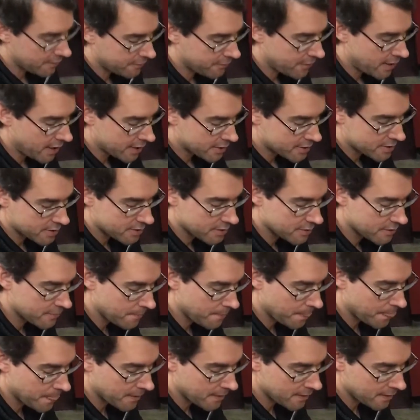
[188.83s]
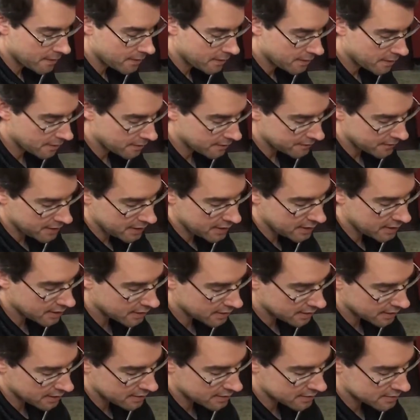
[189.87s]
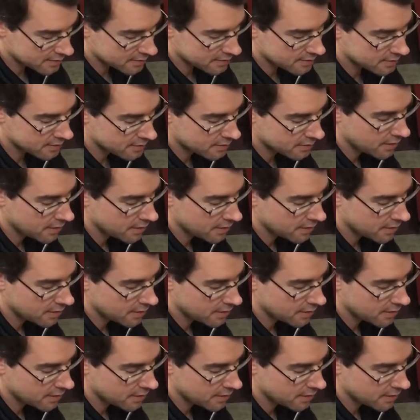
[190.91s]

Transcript: a fracture of any of these